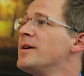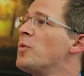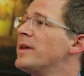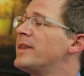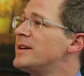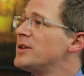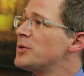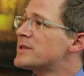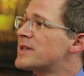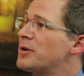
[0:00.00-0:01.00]
What they
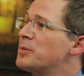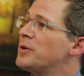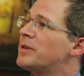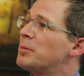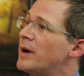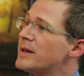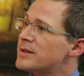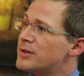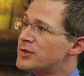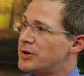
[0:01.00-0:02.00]
do is they remove the
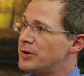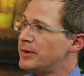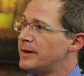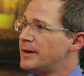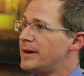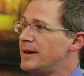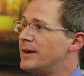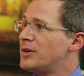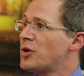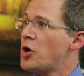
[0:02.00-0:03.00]
breast tissue
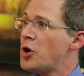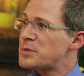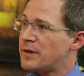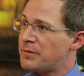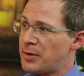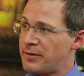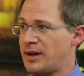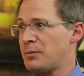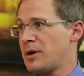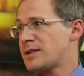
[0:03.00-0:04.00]
in hopes of
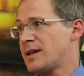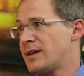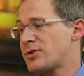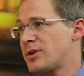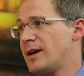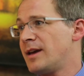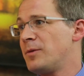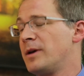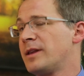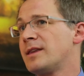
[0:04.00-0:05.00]
preventing breast cancer,
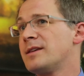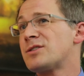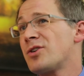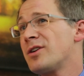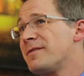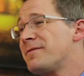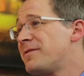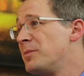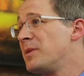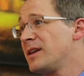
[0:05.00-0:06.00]
and with certain
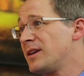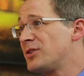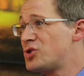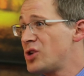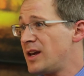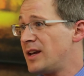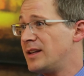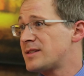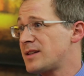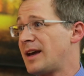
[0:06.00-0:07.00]
familial
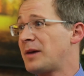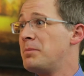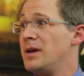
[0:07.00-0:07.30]
genes like